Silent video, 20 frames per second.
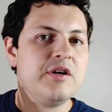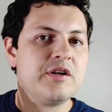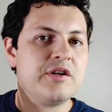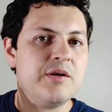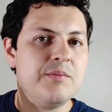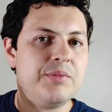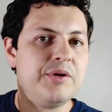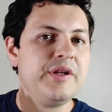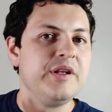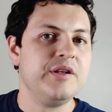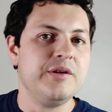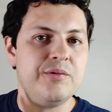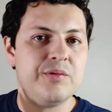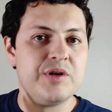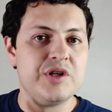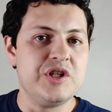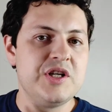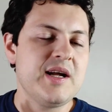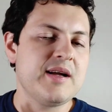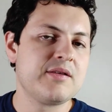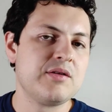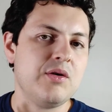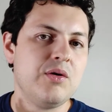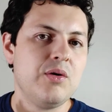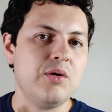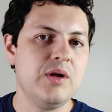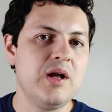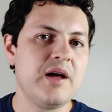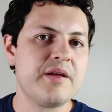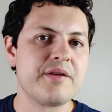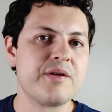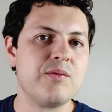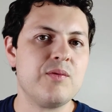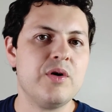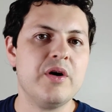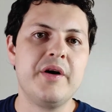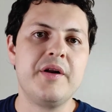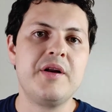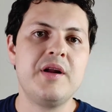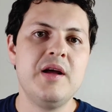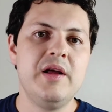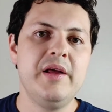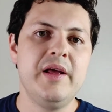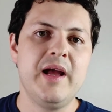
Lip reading: completely reject a whole other one,